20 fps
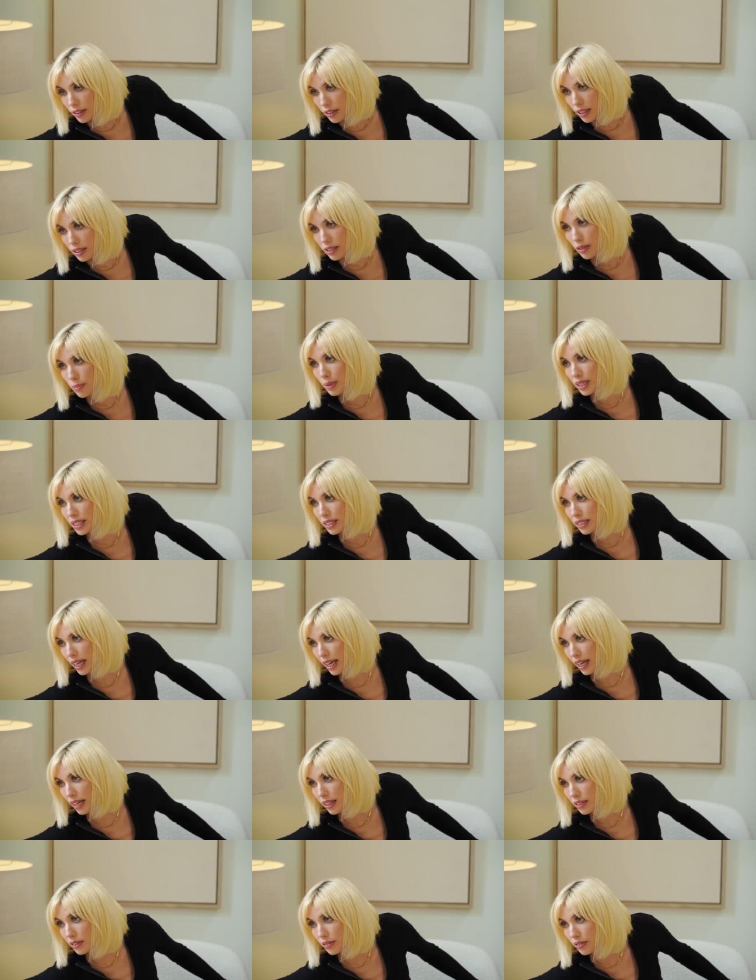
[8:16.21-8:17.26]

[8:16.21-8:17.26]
That's a mixed hand.